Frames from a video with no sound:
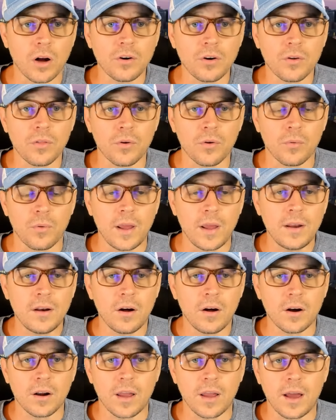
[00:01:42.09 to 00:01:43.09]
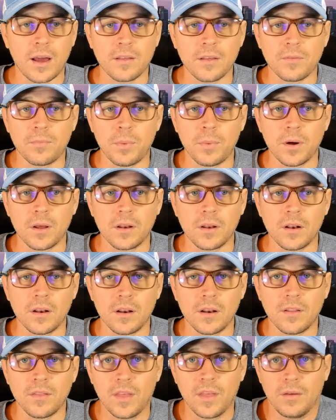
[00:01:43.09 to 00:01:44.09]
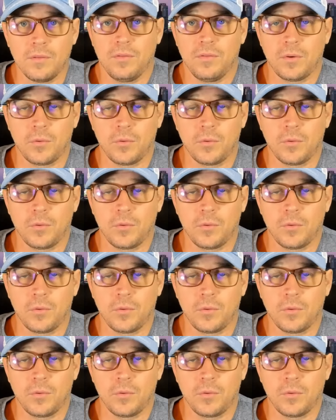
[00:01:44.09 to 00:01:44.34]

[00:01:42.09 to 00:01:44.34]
under the radar guys, but they,